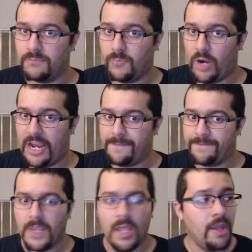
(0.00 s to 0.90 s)
Right?
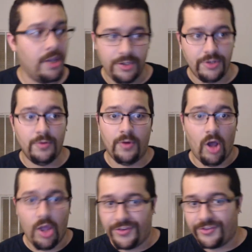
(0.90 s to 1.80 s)
You
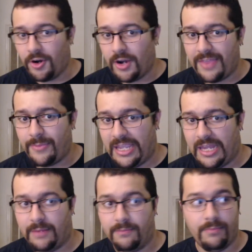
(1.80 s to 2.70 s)
all start at the
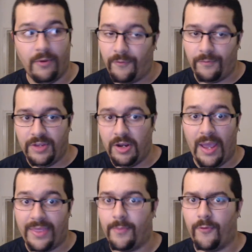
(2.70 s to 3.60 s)
beginning.
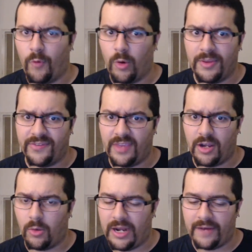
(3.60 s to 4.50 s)
At the Performance
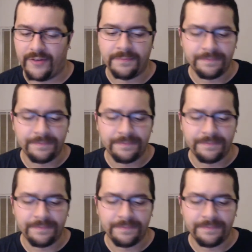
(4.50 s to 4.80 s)
Center or whatever.